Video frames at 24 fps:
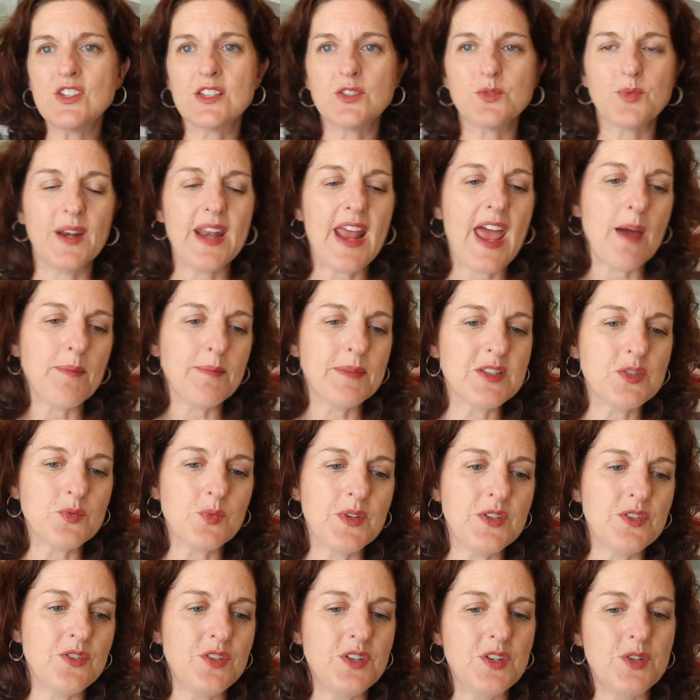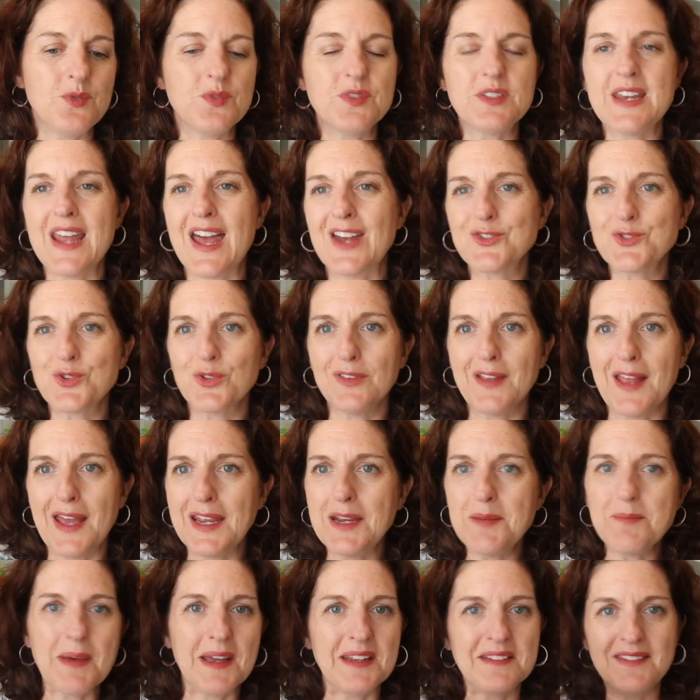That's what happens when you use natural
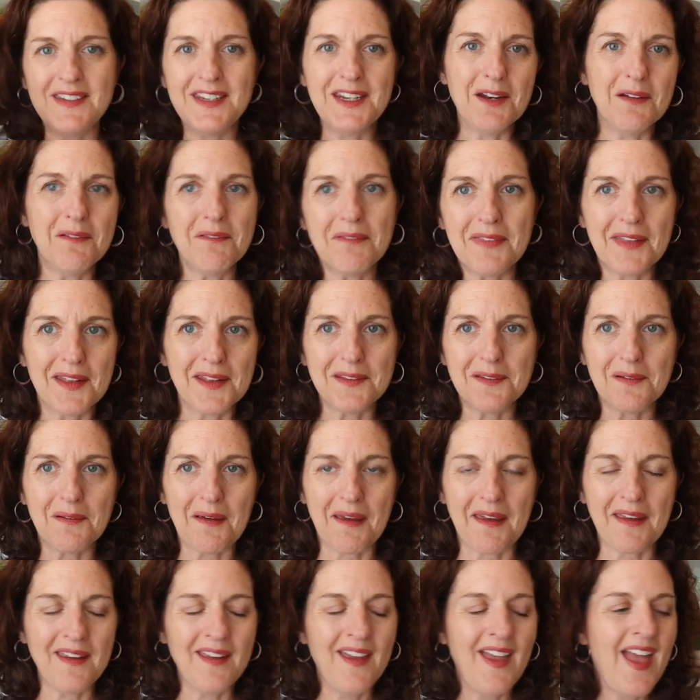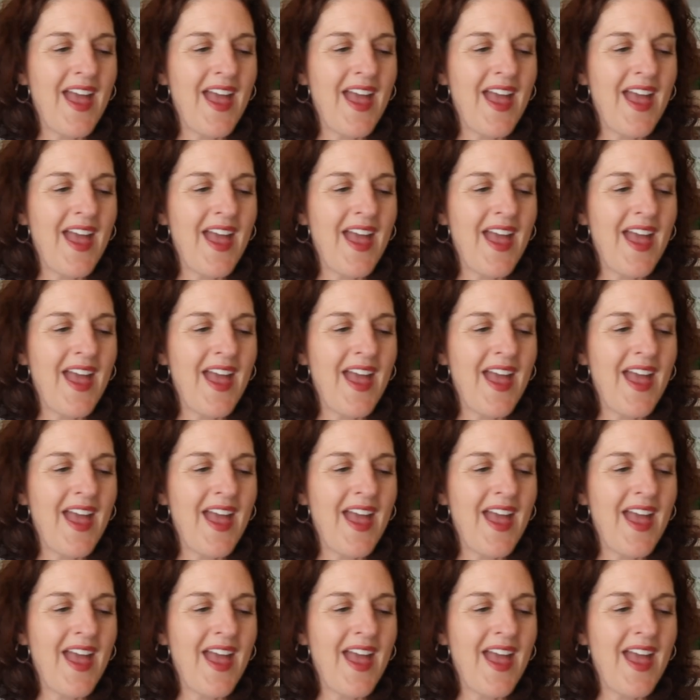light, but you know, that's okay.